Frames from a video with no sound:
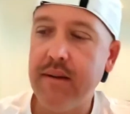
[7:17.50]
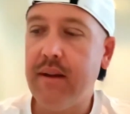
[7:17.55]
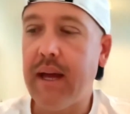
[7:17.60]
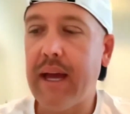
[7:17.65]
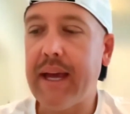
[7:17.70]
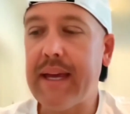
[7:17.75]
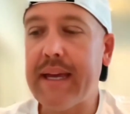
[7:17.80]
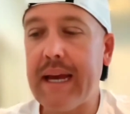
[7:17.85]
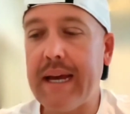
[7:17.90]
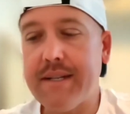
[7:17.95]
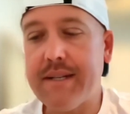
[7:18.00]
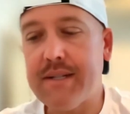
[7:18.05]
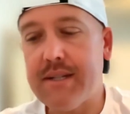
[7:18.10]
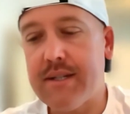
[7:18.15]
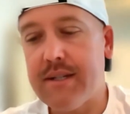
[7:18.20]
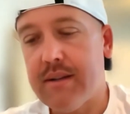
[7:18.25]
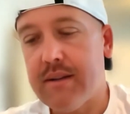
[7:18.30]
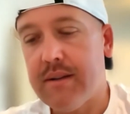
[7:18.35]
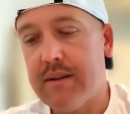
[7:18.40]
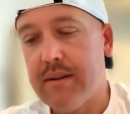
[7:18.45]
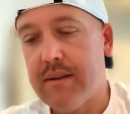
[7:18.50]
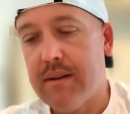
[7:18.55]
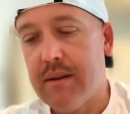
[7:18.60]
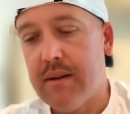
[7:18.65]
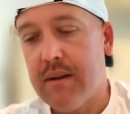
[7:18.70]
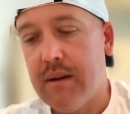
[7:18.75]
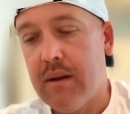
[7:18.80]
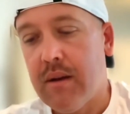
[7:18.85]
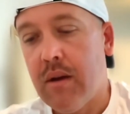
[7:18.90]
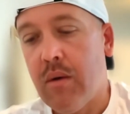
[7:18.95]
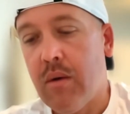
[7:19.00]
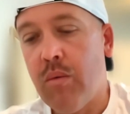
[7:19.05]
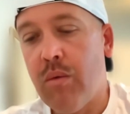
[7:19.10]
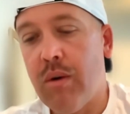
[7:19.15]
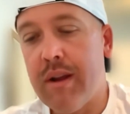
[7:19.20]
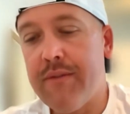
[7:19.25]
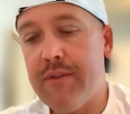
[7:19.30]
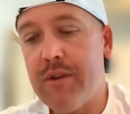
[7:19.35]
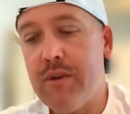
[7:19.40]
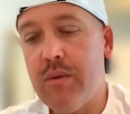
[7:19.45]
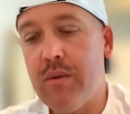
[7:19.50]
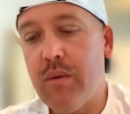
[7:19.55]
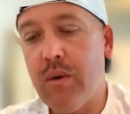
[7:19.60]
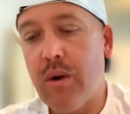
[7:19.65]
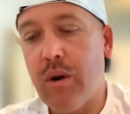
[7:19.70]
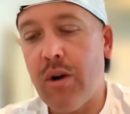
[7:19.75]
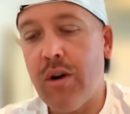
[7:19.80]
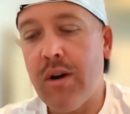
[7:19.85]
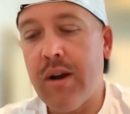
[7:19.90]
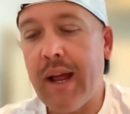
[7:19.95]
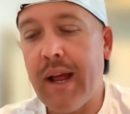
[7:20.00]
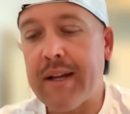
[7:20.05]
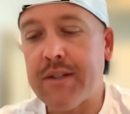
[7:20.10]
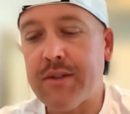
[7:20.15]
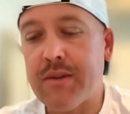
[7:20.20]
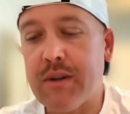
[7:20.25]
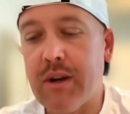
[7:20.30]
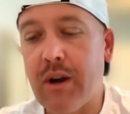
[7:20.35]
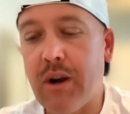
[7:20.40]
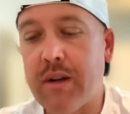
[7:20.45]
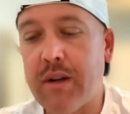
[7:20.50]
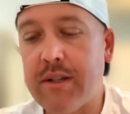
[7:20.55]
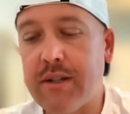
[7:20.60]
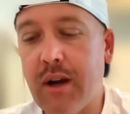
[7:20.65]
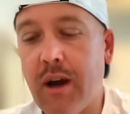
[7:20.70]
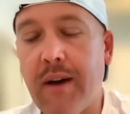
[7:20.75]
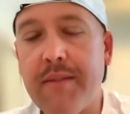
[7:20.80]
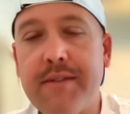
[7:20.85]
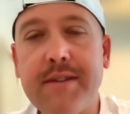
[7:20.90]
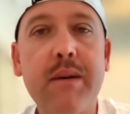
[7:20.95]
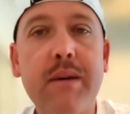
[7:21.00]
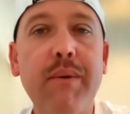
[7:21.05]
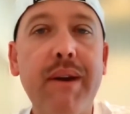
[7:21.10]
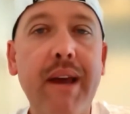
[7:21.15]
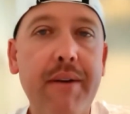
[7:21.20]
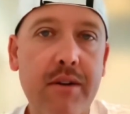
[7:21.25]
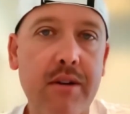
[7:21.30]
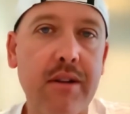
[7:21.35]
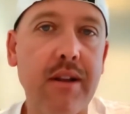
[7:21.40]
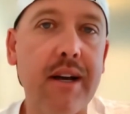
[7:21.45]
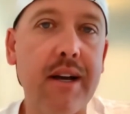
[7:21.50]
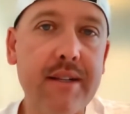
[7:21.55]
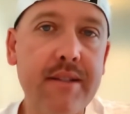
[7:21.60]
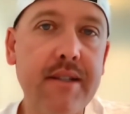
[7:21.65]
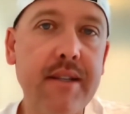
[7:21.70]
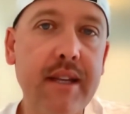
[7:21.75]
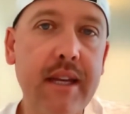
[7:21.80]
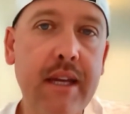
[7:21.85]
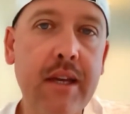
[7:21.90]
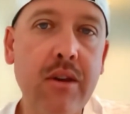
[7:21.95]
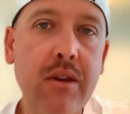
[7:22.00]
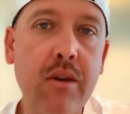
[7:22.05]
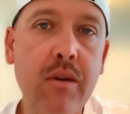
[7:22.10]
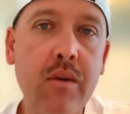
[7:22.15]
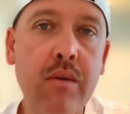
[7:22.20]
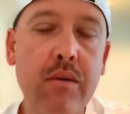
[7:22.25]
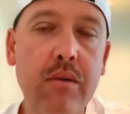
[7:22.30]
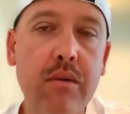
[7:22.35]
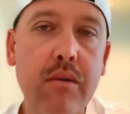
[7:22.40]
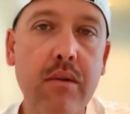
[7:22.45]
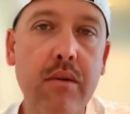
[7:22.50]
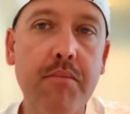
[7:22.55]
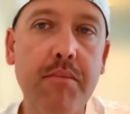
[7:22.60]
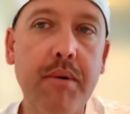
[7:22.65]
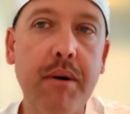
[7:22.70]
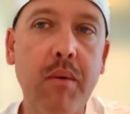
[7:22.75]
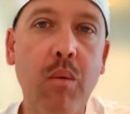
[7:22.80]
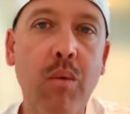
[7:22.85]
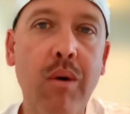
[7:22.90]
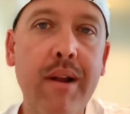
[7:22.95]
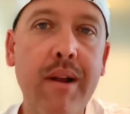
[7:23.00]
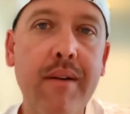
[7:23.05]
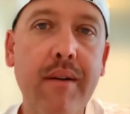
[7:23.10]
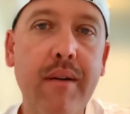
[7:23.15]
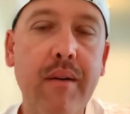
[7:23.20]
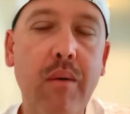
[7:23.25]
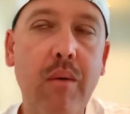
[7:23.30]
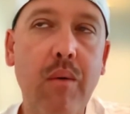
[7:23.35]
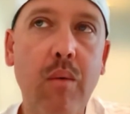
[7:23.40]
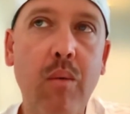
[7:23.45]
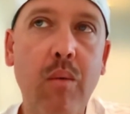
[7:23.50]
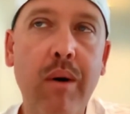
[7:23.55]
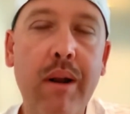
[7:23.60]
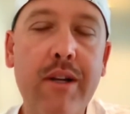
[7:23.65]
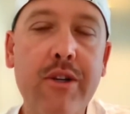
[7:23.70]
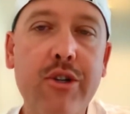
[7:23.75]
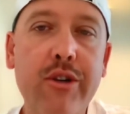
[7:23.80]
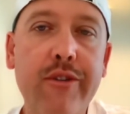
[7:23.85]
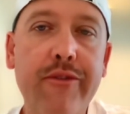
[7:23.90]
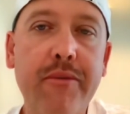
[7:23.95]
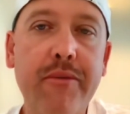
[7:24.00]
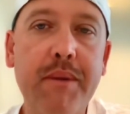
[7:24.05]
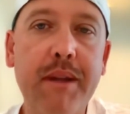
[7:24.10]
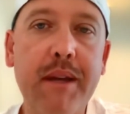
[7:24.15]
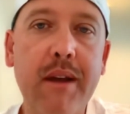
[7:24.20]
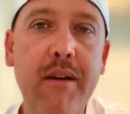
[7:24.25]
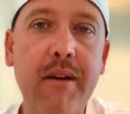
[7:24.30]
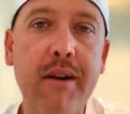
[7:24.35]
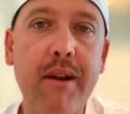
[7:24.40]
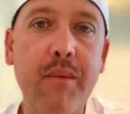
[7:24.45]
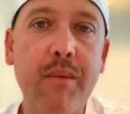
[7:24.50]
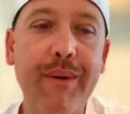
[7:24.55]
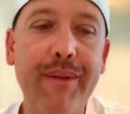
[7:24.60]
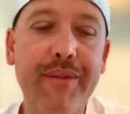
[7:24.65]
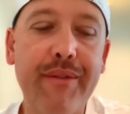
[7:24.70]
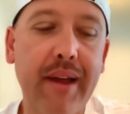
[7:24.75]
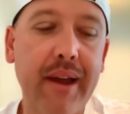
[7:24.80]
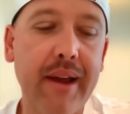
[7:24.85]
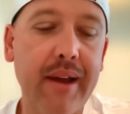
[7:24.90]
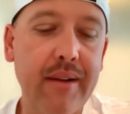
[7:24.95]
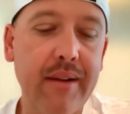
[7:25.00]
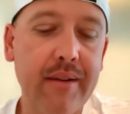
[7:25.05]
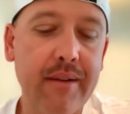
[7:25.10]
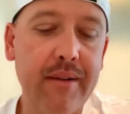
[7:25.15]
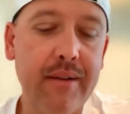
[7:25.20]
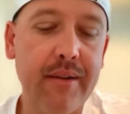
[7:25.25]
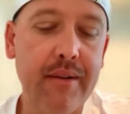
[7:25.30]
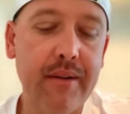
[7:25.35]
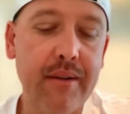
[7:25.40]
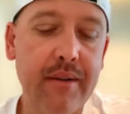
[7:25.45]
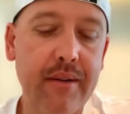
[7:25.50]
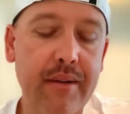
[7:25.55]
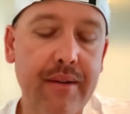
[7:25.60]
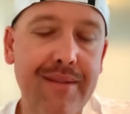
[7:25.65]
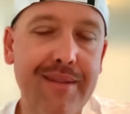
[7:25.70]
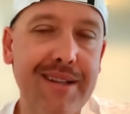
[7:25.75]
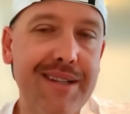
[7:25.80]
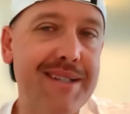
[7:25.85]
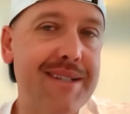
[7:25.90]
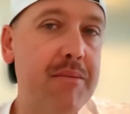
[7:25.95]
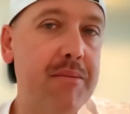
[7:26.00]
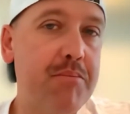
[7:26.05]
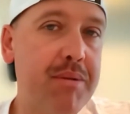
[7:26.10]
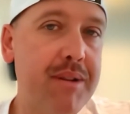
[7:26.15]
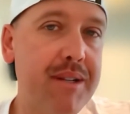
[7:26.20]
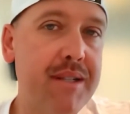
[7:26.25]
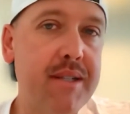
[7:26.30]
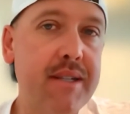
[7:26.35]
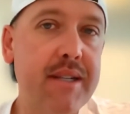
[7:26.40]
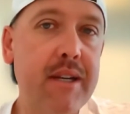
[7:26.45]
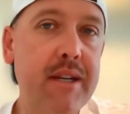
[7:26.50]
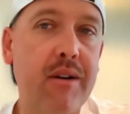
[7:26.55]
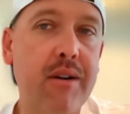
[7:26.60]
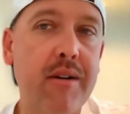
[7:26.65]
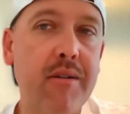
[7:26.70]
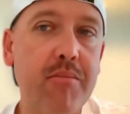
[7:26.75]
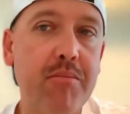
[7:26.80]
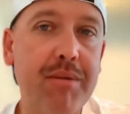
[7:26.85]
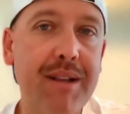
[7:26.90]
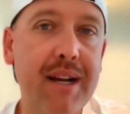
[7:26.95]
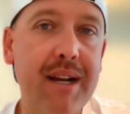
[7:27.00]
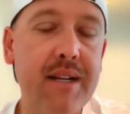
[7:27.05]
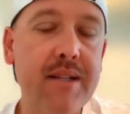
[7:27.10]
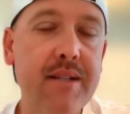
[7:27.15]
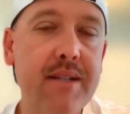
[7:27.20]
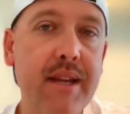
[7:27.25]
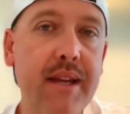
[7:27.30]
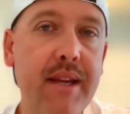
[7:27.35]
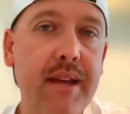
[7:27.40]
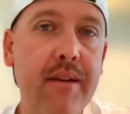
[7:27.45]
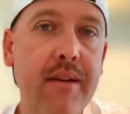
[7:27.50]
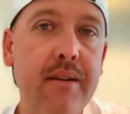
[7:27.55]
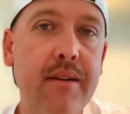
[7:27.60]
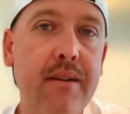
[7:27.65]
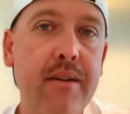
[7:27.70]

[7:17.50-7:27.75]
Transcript: I guess, what have you heard as regards to, obviously we have clients in the EU, but what is your familiarity with like the simplicity or complexity